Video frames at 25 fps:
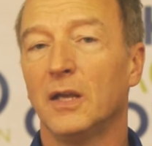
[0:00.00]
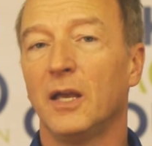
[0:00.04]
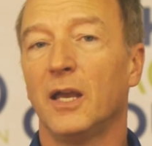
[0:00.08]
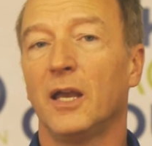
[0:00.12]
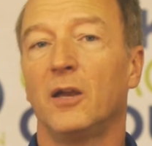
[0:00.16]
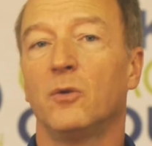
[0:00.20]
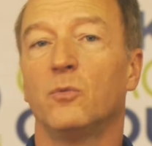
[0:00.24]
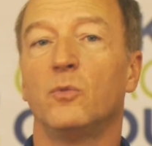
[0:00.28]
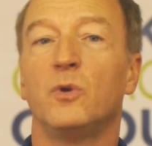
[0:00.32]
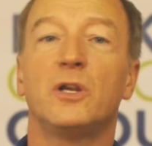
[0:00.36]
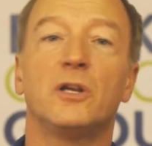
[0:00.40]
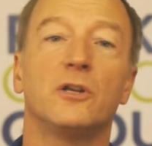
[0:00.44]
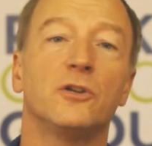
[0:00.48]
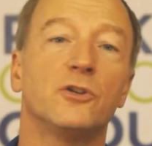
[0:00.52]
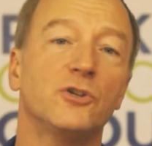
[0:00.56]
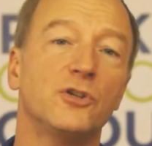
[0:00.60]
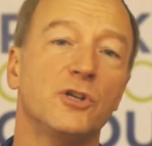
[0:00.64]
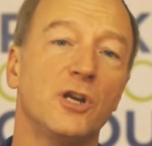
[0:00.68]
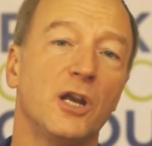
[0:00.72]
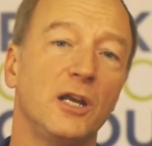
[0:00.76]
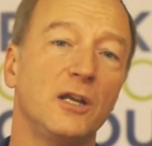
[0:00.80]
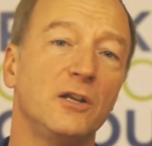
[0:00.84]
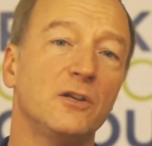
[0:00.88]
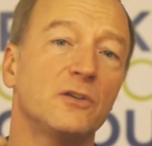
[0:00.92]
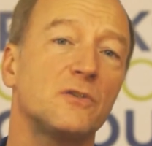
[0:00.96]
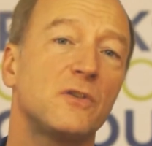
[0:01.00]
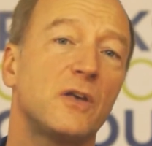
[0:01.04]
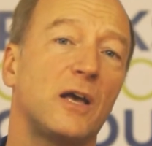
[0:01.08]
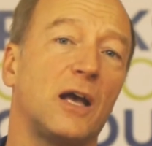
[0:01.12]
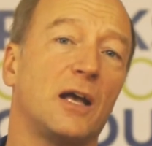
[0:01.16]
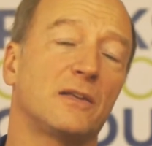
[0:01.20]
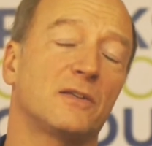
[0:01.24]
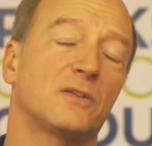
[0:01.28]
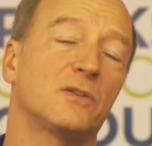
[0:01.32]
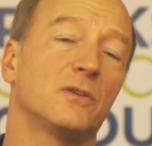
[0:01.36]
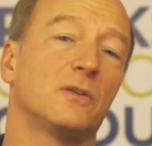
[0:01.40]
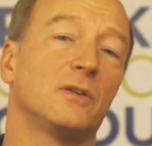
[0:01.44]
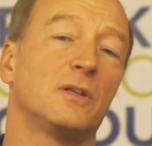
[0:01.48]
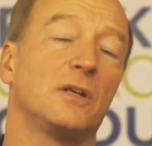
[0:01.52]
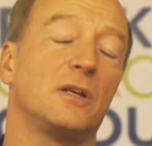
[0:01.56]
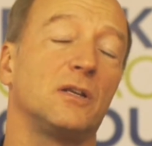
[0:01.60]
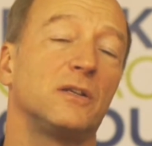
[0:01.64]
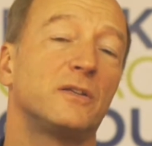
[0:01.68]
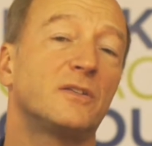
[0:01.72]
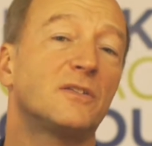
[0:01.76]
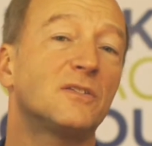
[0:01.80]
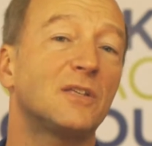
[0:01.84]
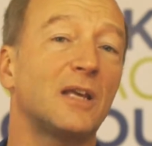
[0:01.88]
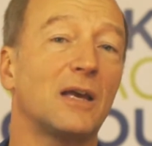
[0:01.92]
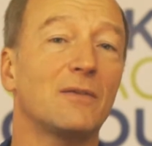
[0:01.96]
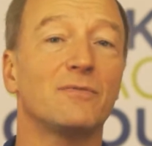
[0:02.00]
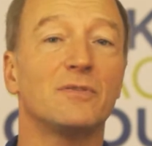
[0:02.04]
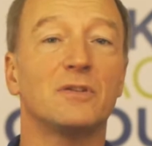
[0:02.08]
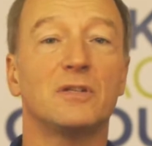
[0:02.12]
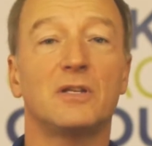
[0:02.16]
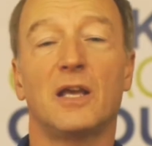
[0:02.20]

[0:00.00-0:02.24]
And we can change that so that it's 7